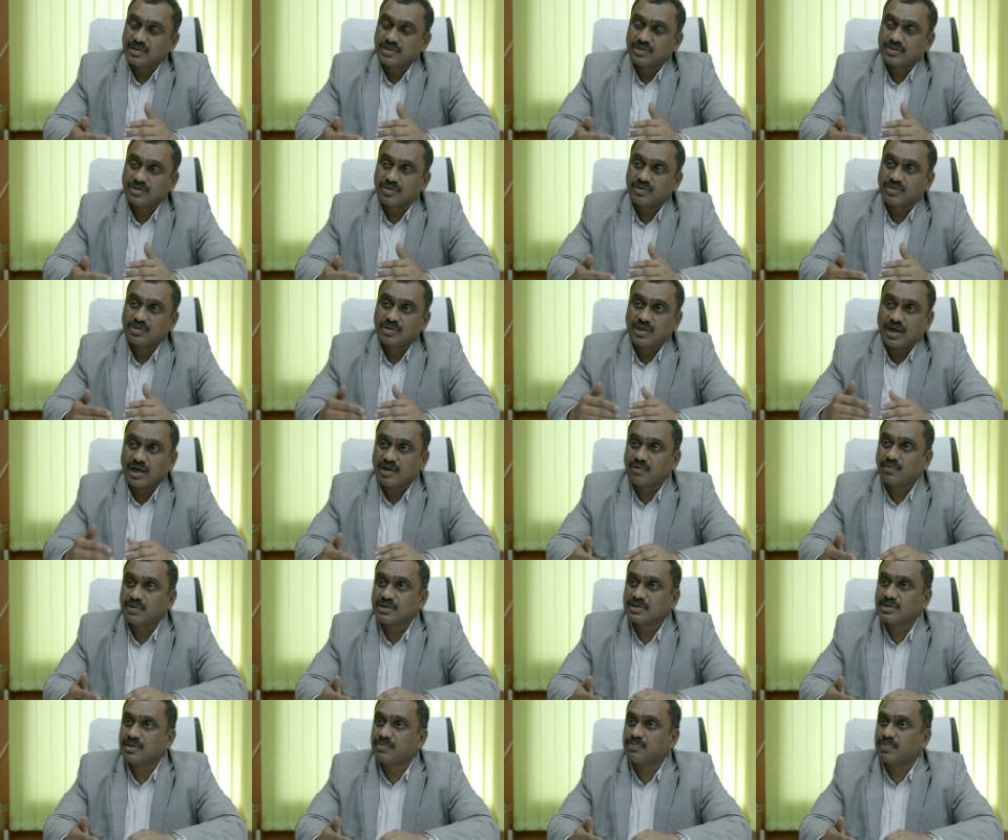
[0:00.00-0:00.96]
So that
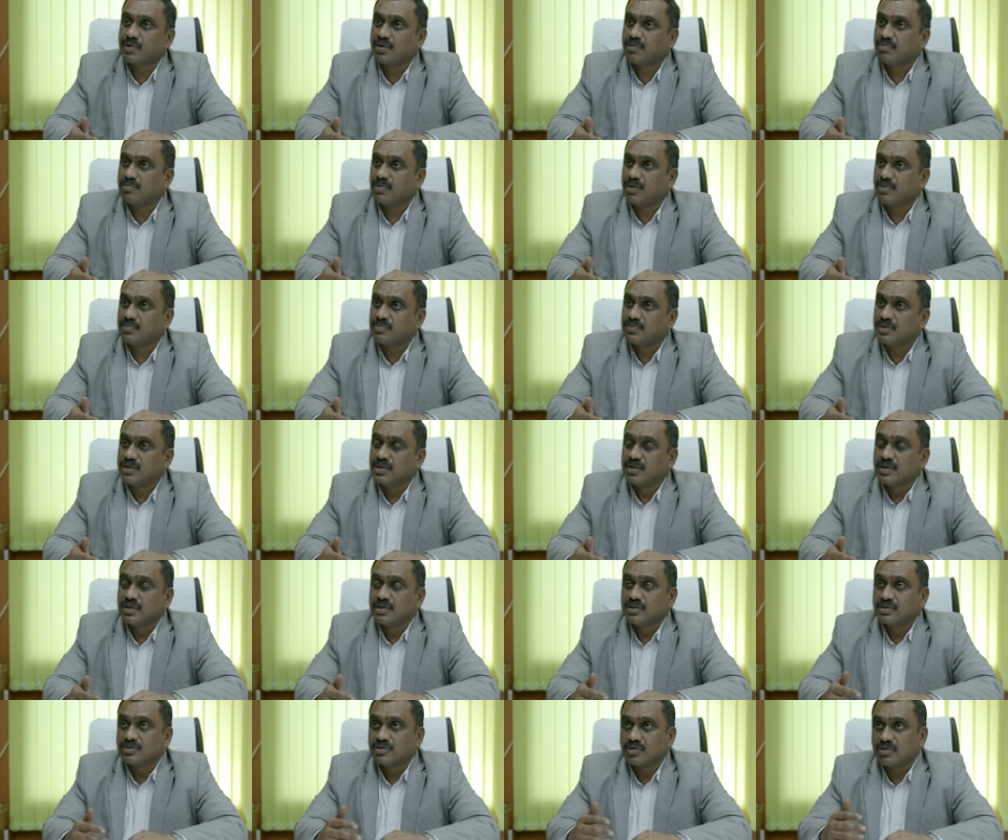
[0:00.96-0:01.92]
was the problem.
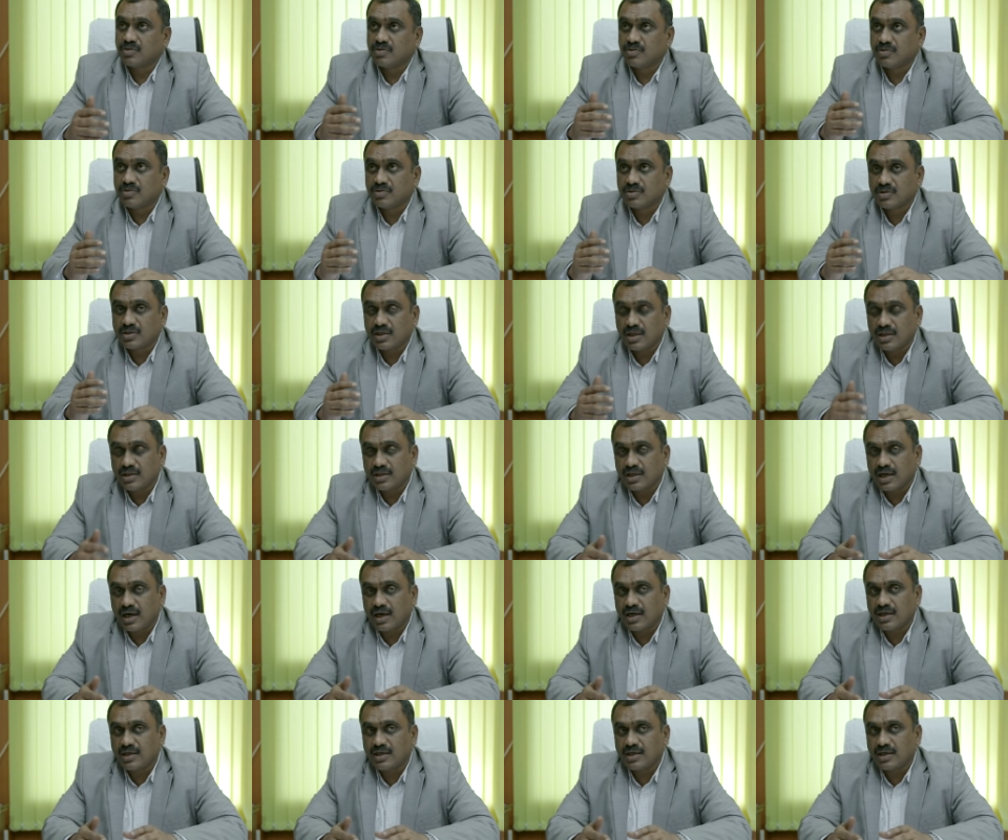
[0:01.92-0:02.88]
So in
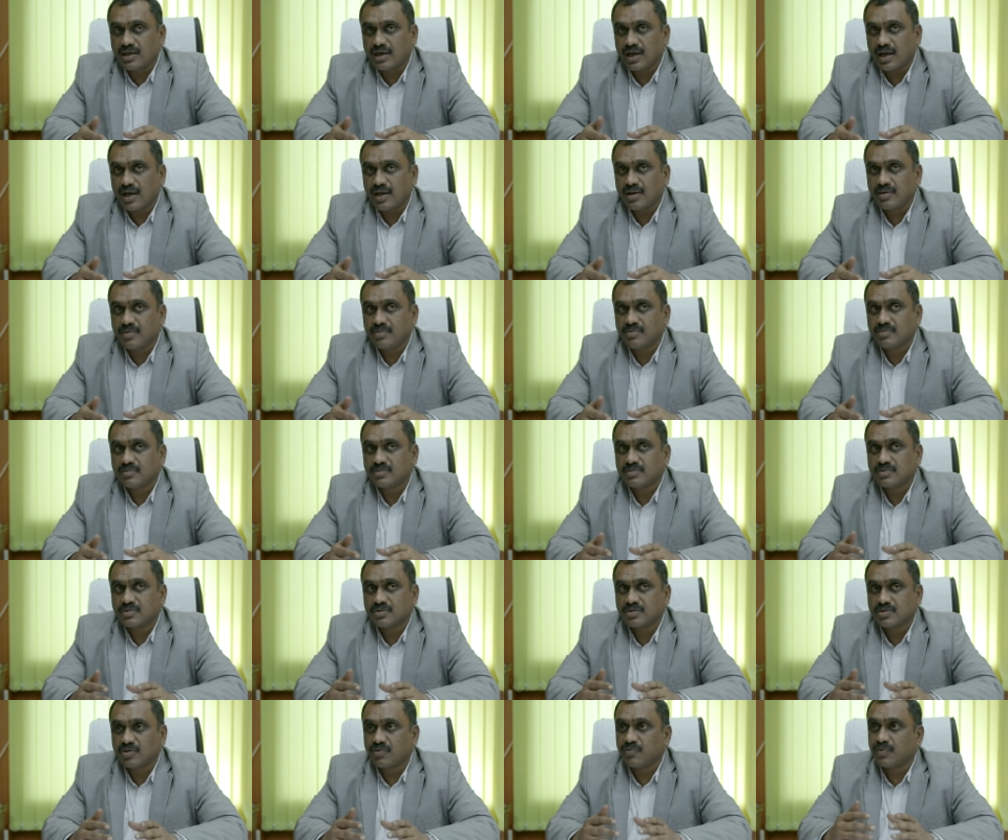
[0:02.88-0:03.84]
that time,
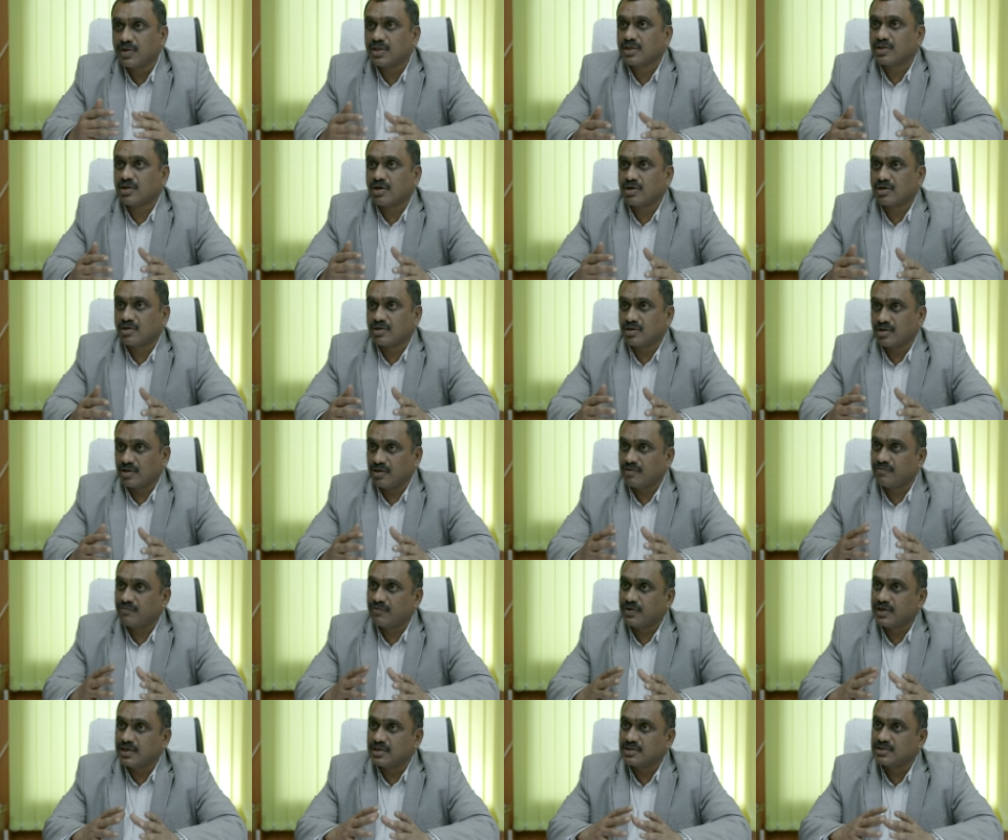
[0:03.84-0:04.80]
so we thought
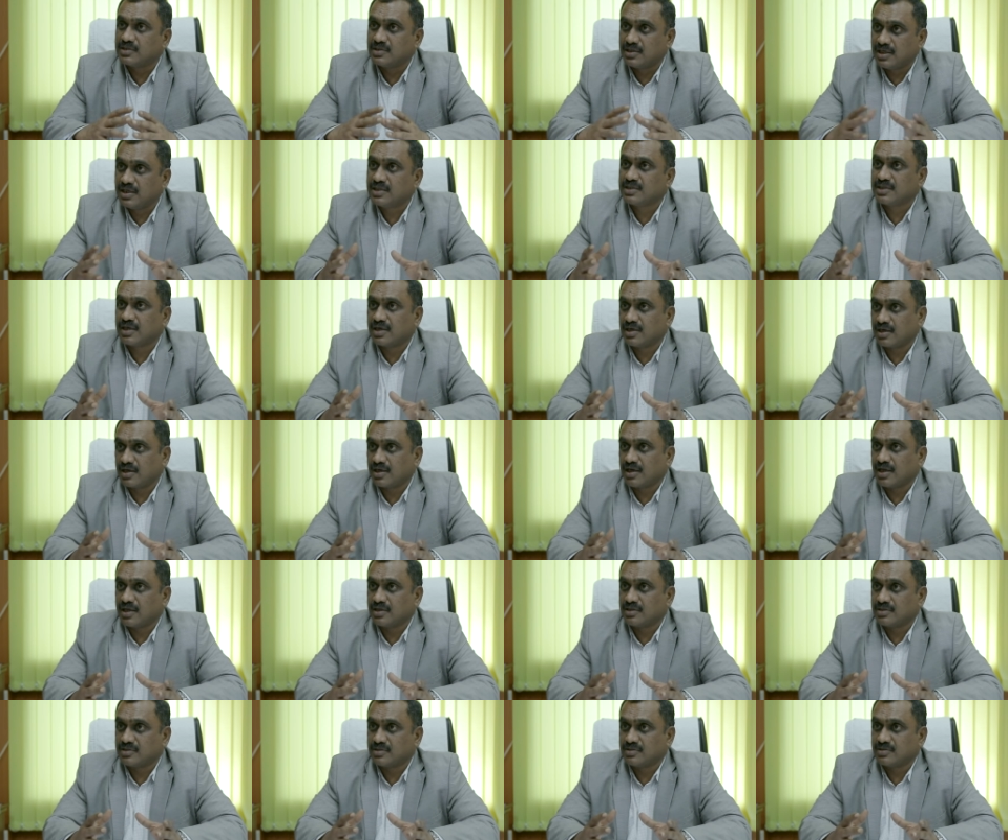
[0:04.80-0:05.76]
if it is
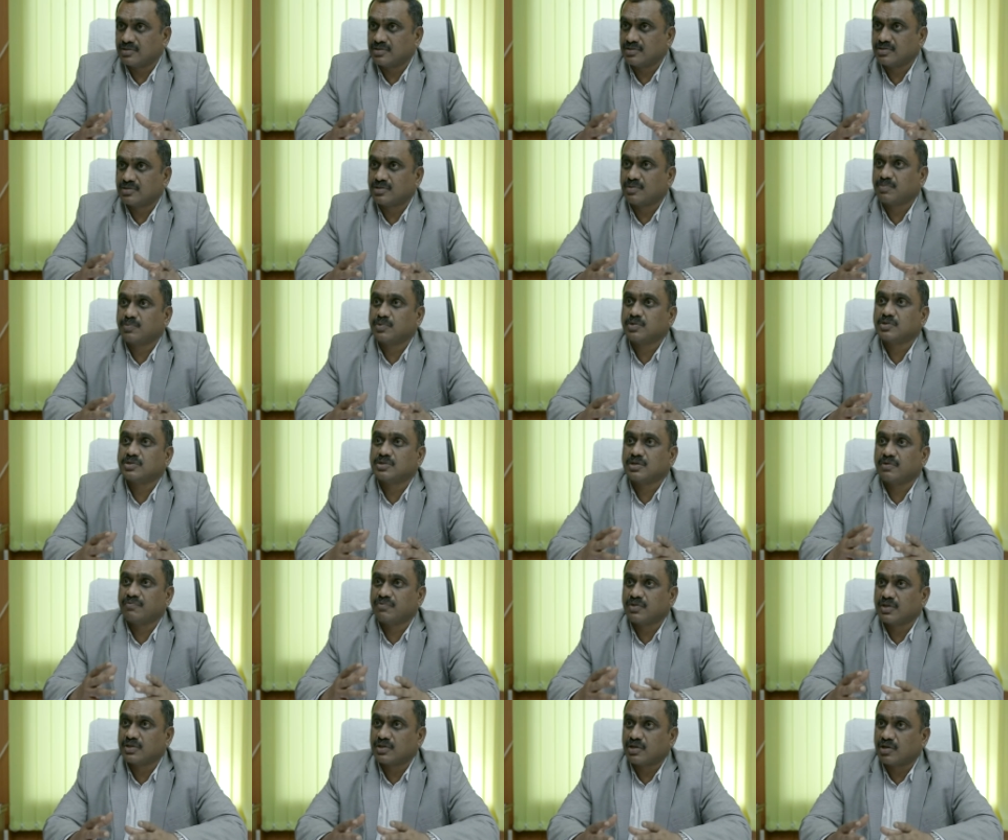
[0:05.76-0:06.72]
decentralized, Suppose
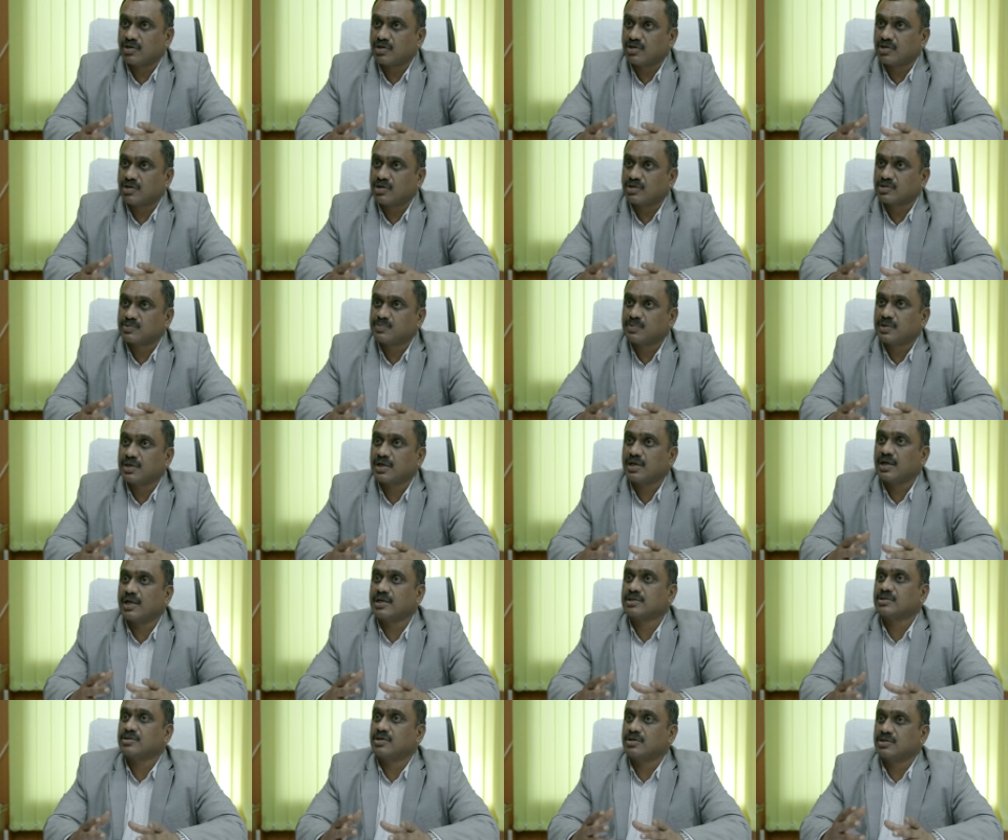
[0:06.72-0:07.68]
if the Taluk
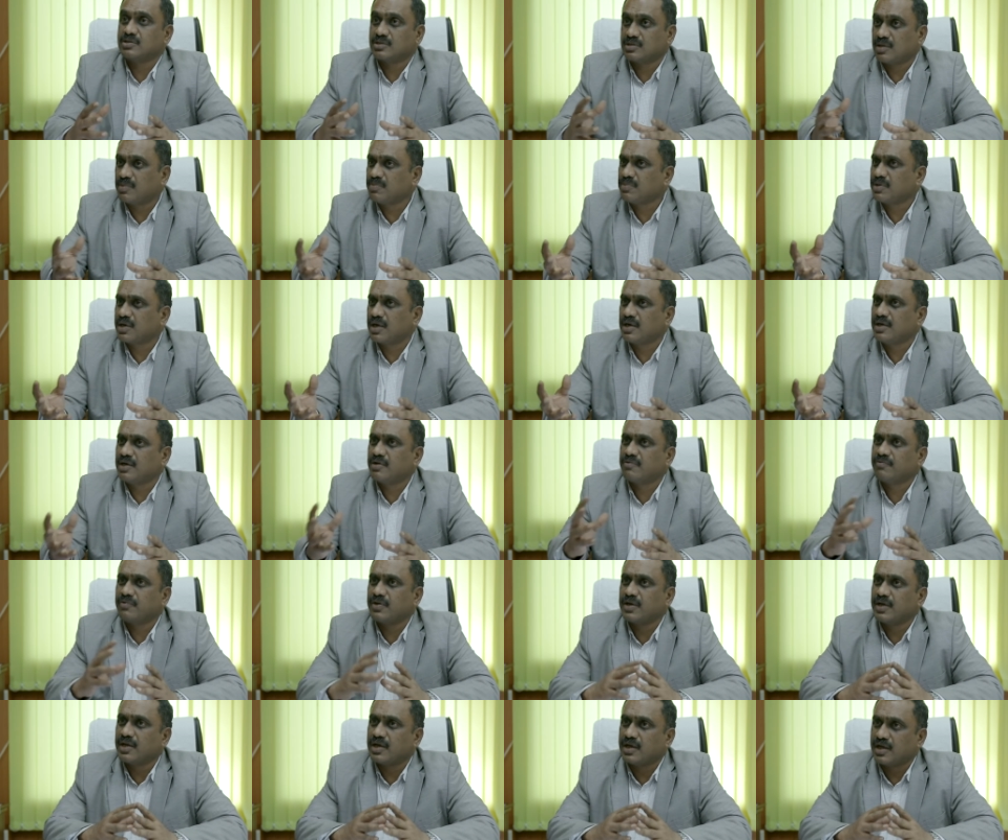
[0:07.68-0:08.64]
hospital has got some kind
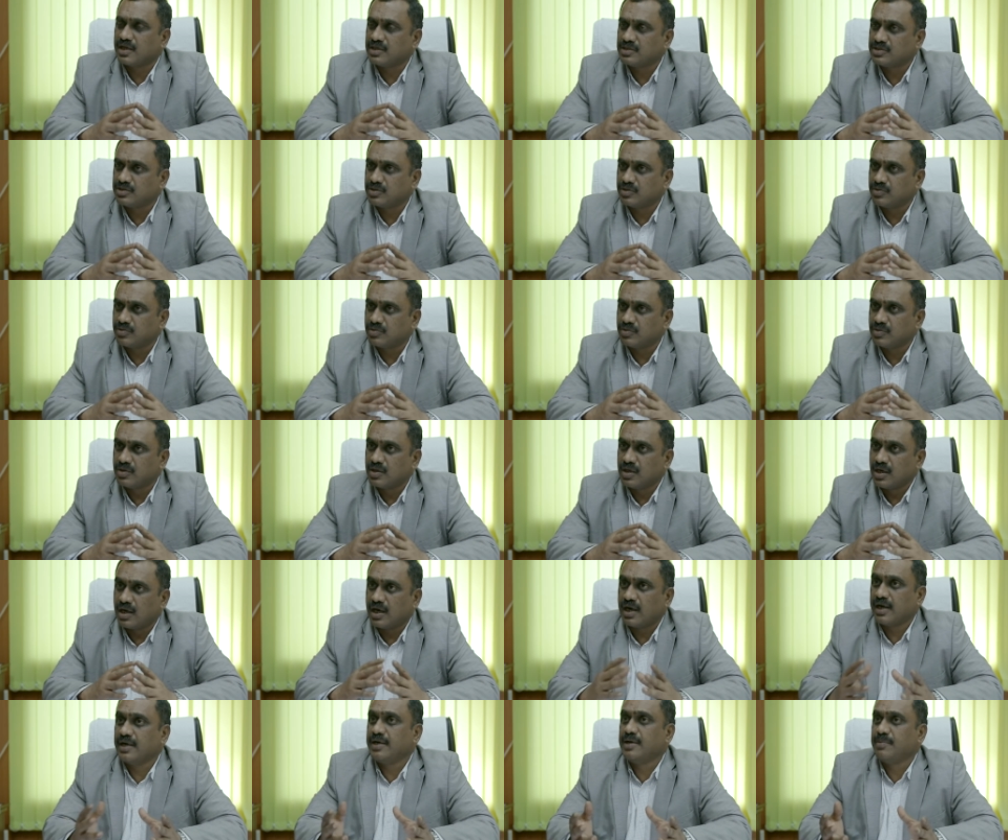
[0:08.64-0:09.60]
of an ICU,
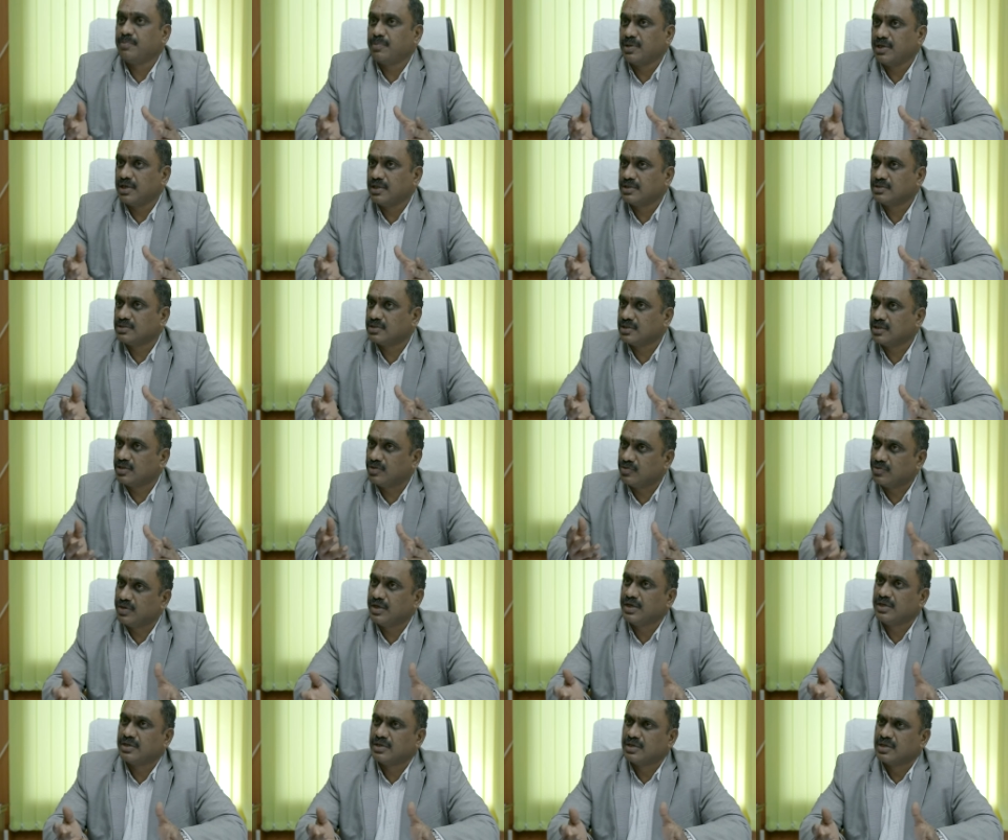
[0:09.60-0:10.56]
high dependency
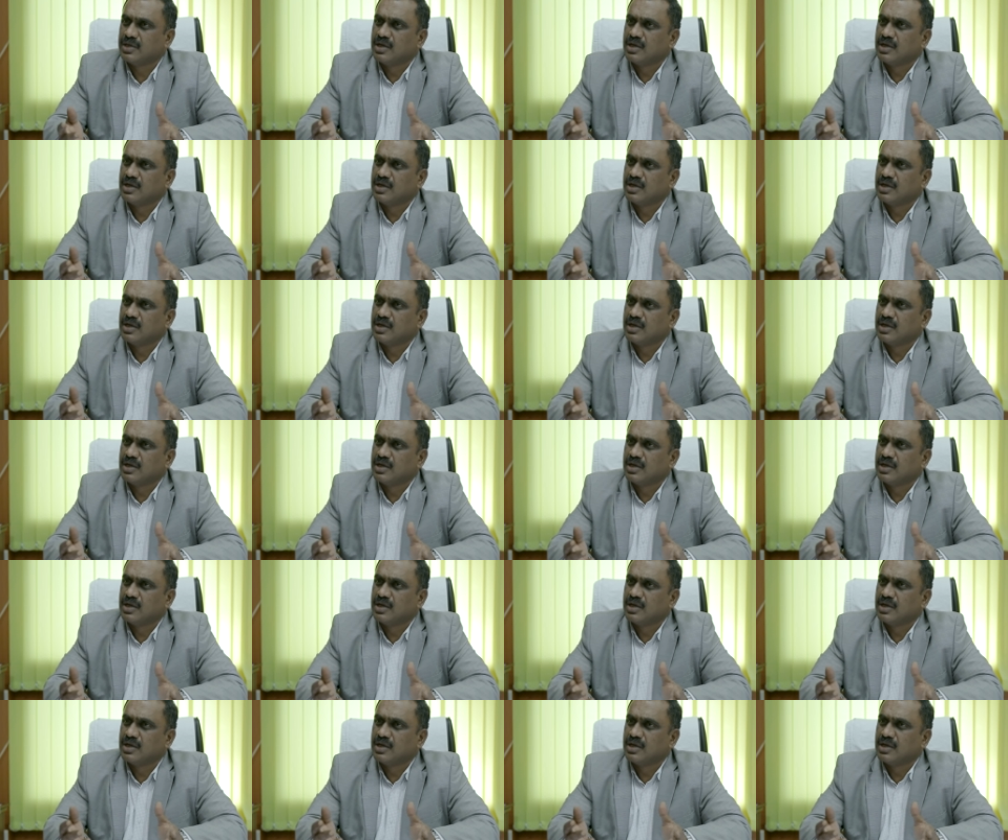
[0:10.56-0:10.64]
unit,